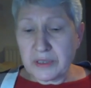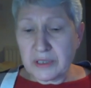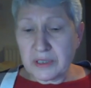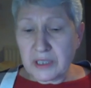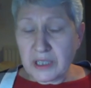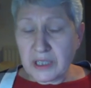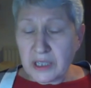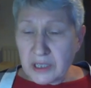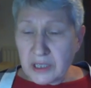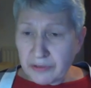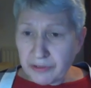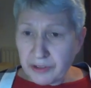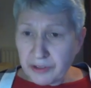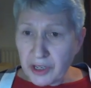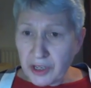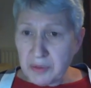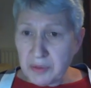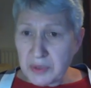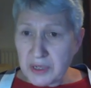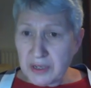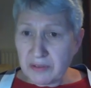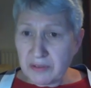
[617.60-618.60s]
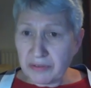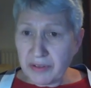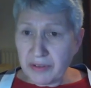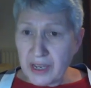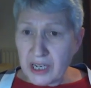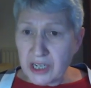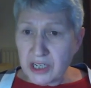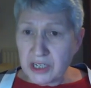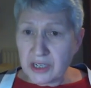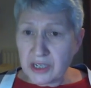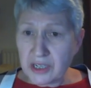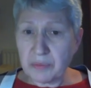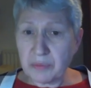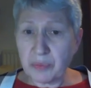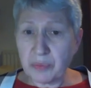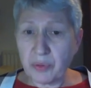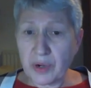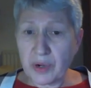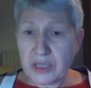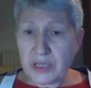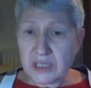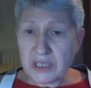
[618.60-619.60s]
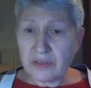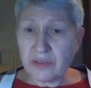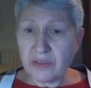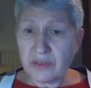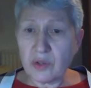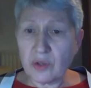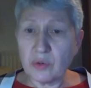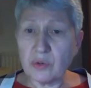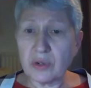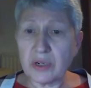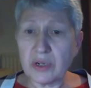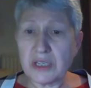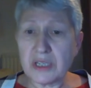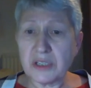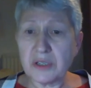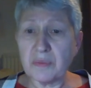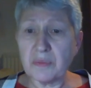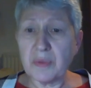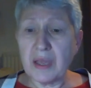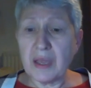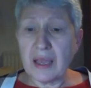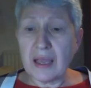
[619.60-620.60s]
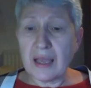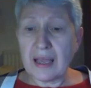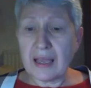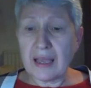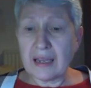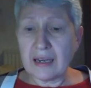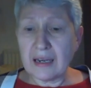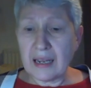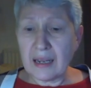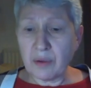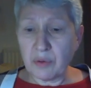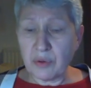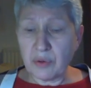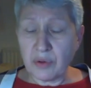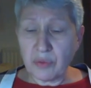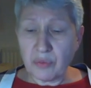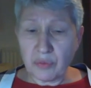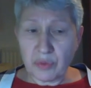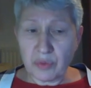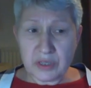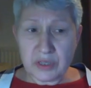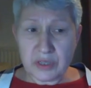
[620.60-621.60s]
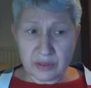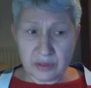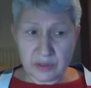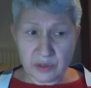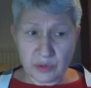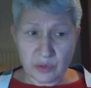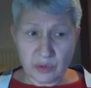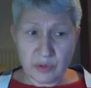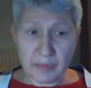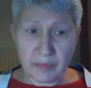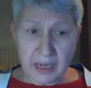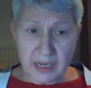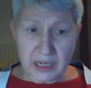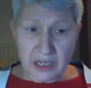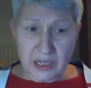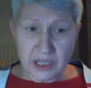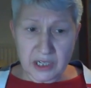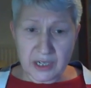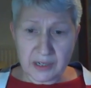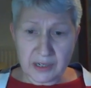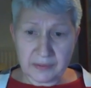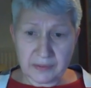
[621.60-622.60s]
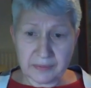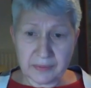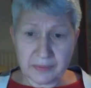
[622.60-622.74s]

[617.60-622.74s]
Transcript: confirmed infection, presence of the organism, and our results were matching.